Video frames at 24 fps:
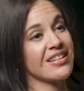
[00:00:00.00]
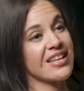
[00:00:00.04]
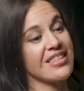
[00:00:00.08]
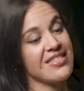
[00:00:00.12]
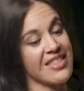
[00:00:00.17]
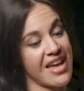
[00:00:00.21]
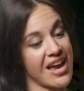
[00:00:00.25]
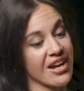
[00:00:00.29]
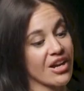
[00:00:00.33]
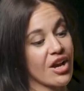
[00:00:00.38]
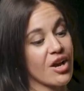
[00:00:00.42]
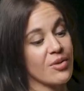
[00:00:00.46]
And
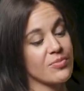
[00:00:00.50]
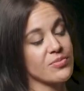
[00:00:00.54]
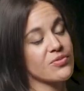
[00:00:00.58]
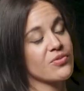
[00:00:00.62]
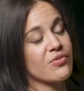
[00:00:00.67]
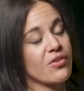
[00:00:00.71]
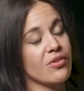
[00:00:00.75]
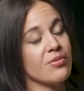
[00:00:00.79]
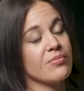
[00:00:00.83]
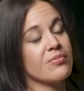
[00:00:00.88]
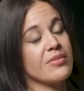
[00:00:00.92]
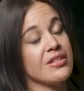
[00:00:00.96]
that comes
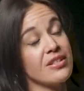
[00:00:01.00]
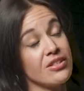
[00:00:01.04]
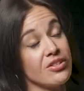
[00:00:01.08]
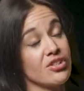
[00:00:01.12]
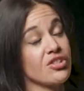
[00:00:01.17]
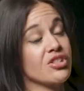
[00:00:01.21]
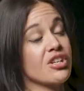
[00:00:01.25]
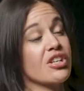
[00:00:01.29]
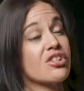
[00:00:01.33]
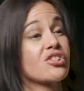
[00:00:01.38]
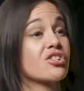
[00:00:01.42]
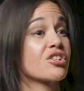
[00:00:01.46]
from
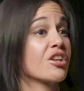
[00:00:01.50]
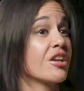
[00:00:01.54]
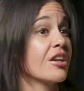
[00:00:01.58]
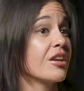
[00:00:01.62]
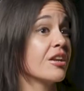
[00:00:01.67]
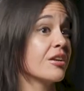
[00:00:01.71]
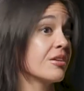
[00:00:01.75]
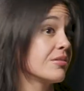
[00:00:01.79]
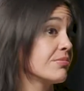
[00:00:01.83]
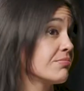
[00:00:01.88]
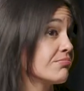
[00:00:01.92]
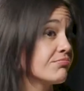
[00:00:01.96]
initiation
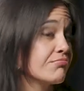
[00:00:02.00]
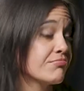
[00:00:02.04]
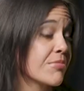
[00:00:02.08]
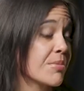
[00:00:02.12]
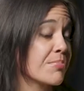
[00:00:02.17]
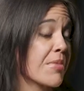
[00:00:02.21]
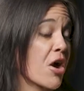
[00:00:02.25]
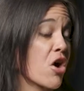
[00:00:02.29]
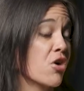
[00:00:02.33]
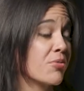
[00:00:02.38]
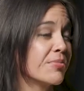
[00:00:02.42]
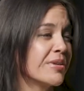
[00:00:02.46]
and
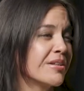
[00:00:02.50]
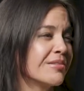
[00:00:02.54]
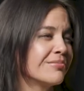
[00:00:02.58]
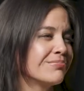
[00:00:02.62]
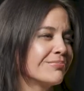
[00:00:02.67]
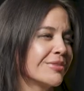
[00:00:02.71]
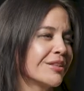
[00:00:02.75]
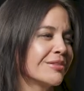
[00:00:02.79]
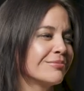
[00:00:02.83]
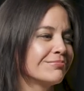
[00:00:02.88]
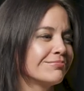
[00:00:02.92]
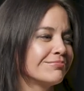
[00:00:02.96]
empowerment,
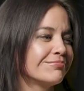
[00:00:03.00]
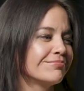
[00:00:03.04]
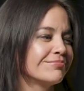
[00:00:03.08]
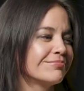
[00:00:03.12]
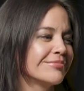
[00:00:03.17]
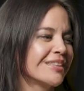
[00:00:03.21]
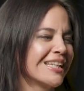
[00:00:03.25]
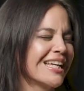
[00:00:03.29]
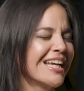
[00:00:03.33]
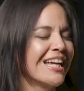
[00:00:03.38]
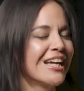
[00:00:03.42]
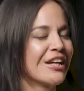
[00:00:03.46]
but
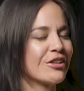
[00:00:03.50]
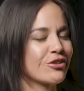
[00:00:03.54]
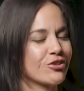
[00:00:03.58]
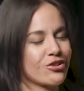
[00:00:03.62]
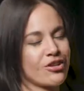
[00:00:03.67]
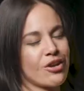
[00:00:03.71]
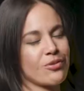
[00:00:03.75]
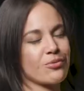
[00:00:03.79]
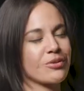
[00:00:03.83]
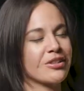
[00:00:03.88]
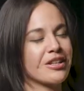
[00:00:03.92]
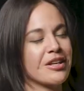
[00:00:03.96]
there's
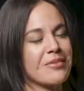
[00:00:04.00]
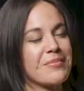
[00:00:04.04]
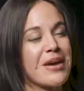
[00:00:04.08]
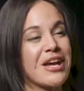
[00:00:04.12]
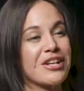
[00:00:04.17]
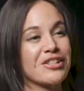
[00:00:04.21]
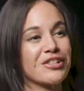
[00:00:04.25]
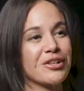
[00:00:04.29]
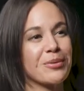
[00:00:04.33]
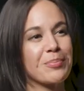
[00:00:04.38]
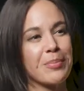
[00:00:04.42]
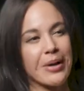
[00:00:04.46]
not really a
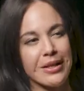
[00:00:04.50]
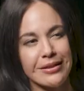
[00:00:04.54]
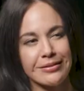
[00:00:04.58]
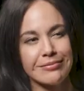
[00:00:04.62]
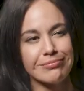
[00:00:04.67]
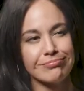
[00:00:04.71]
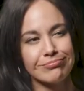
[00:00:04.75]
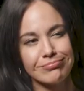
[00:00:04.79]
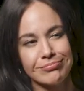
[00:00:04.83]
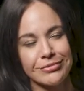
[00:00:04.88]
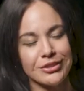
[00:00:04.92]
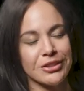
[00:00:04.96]
magic button.